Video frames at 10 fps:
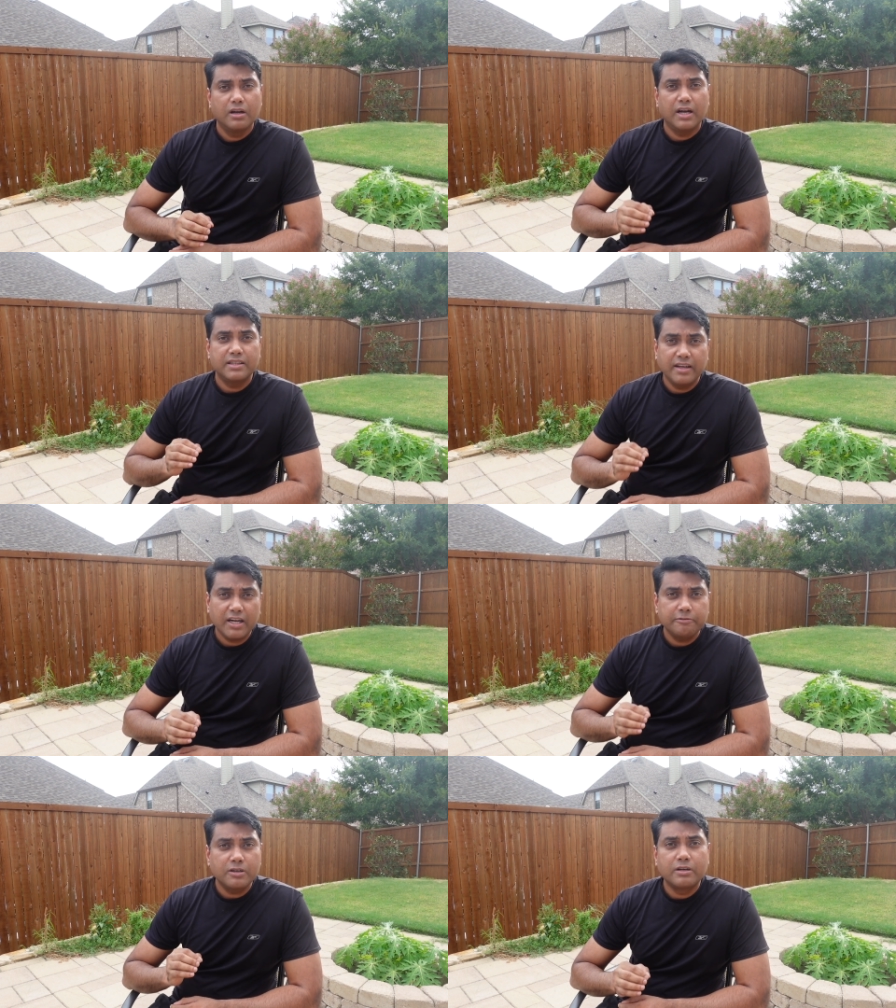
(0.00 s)
and
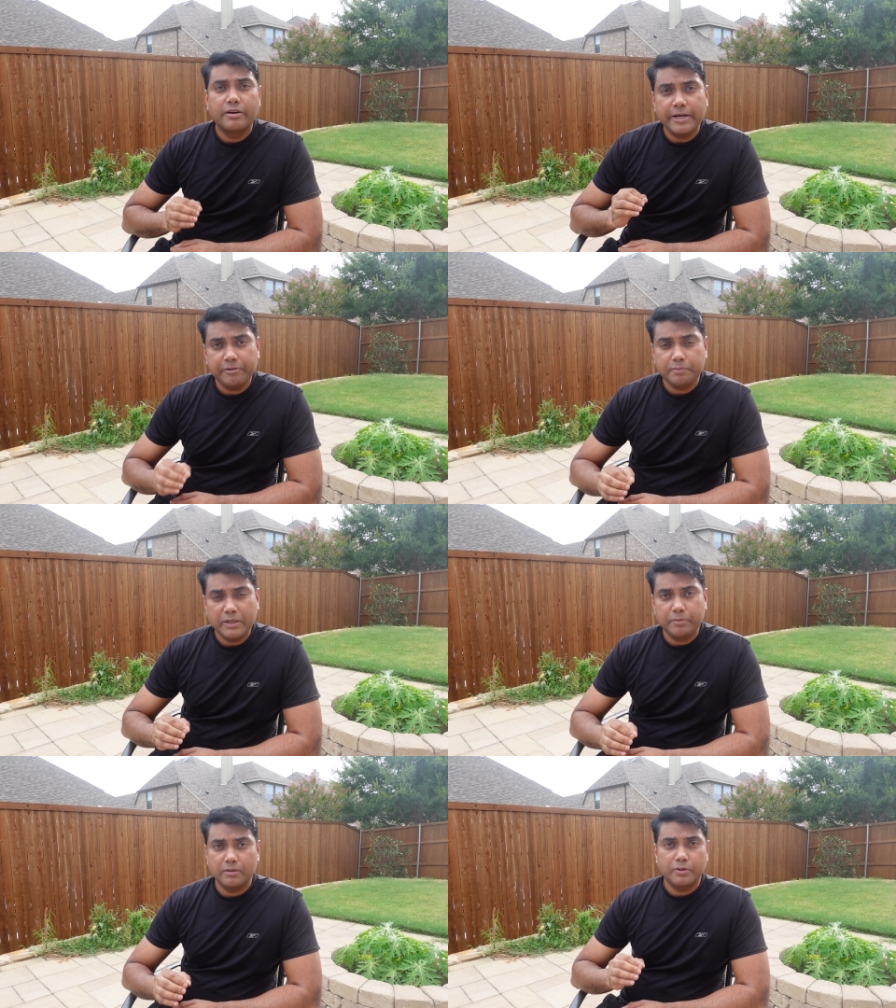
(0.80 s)
that worked great with
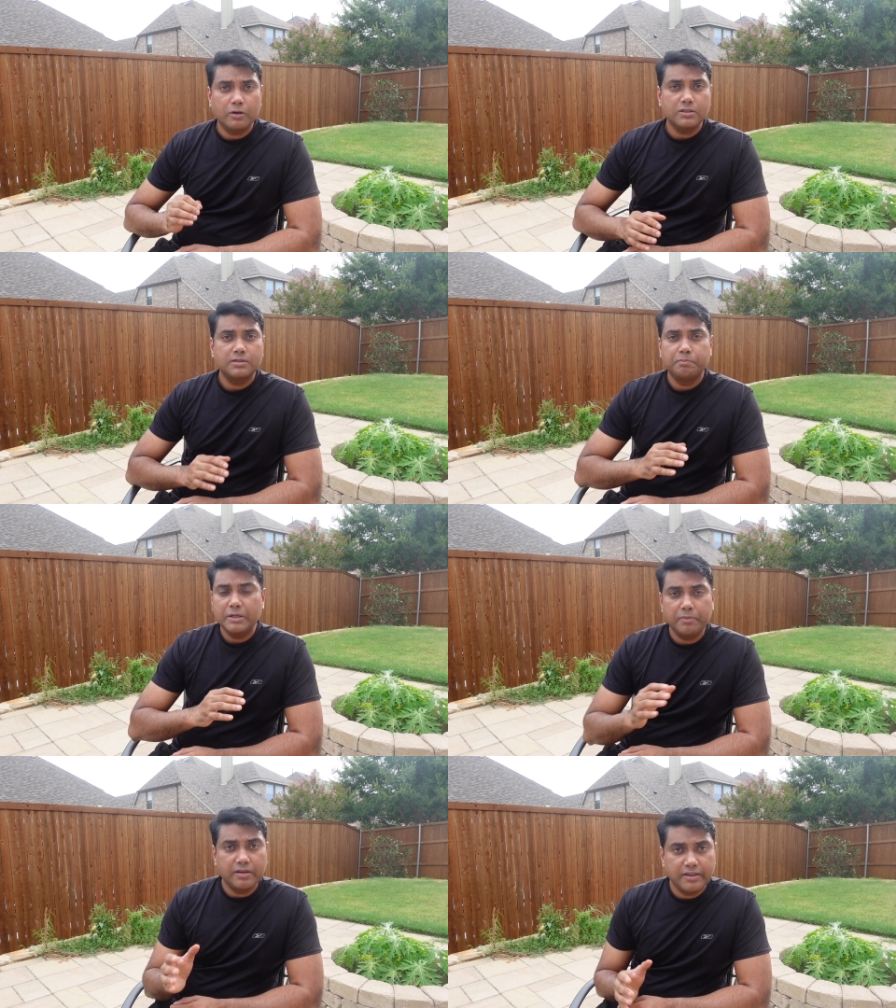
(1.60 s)
people because
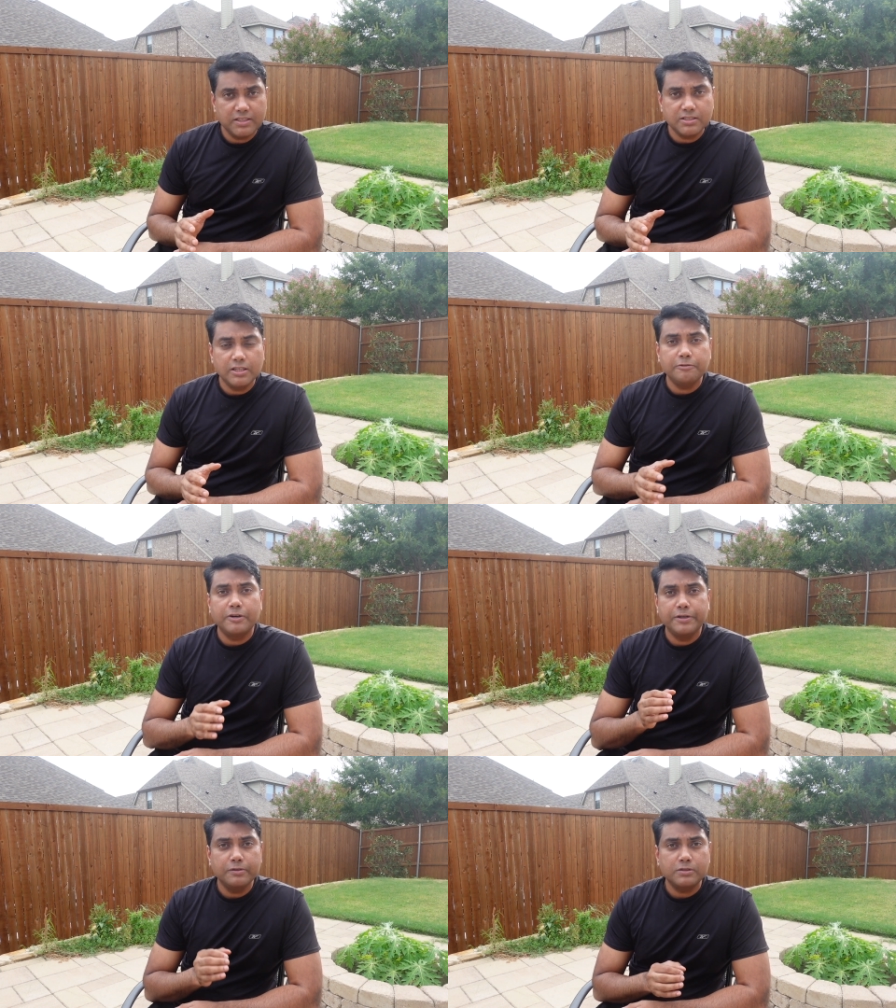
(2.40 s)
people traditionally
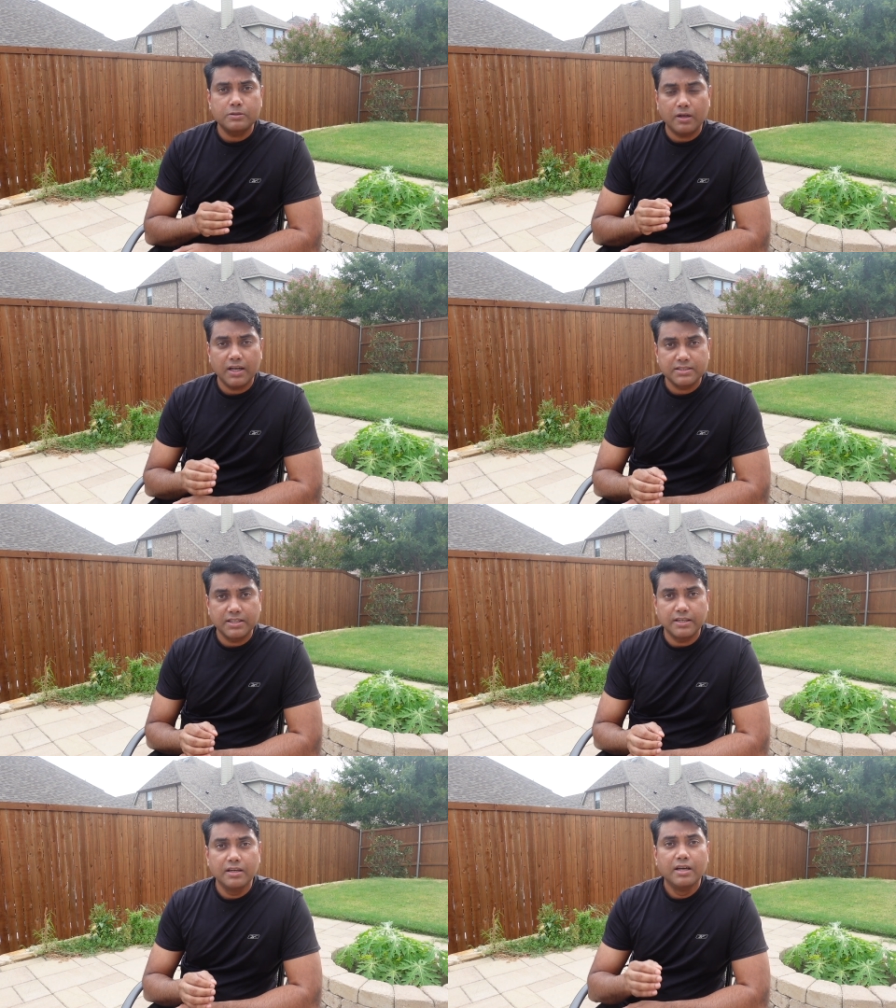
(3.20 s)
were used to
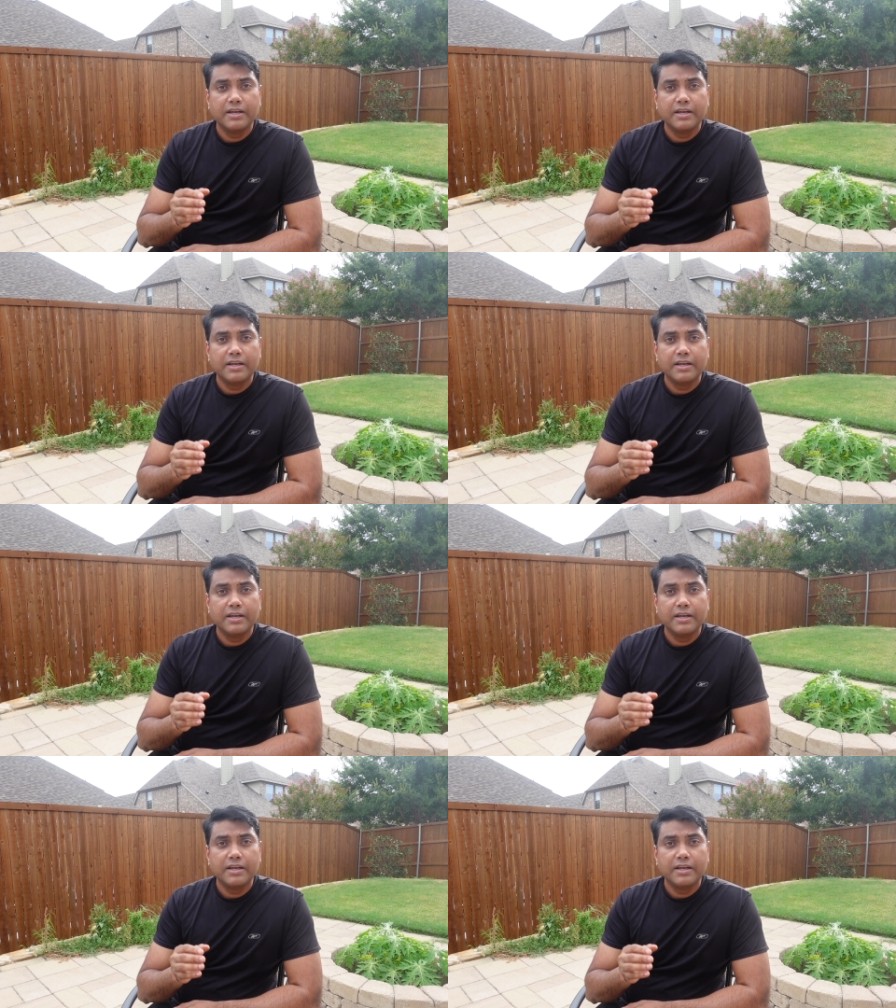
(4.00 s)
asking